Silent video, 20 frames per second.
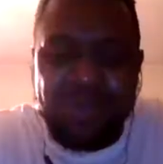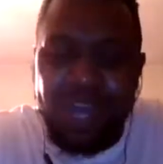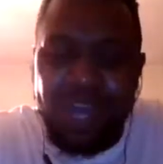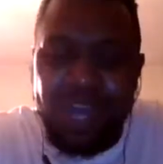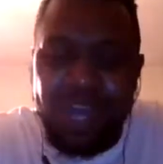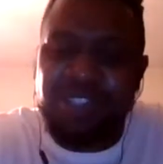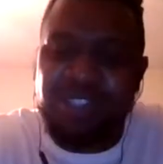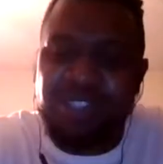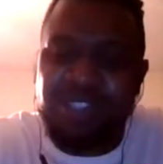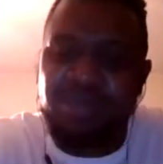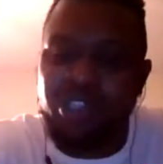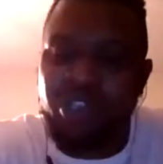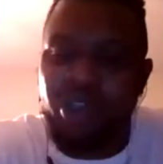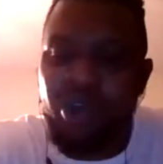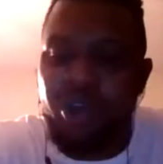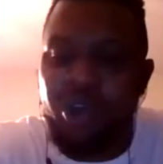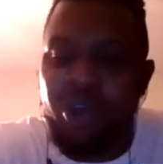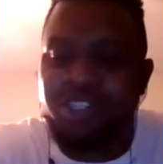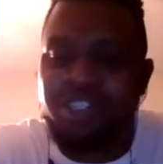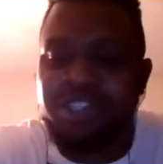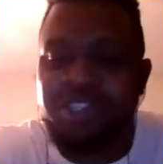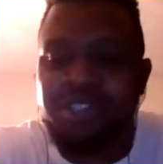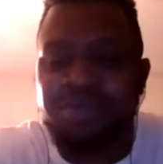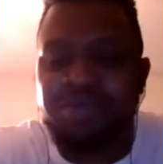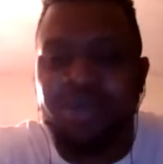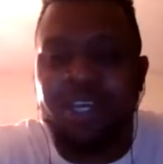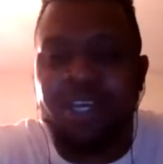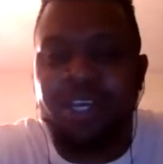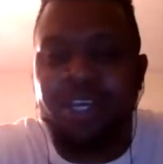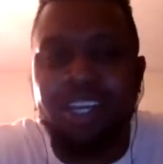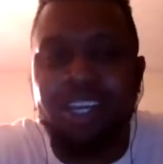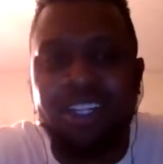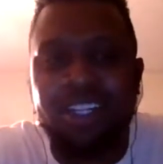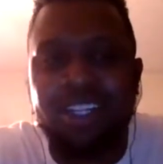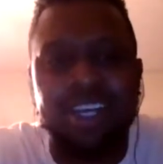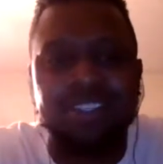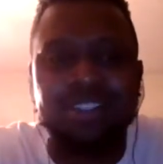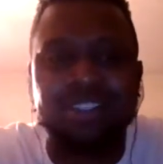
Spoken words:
got some sources, man.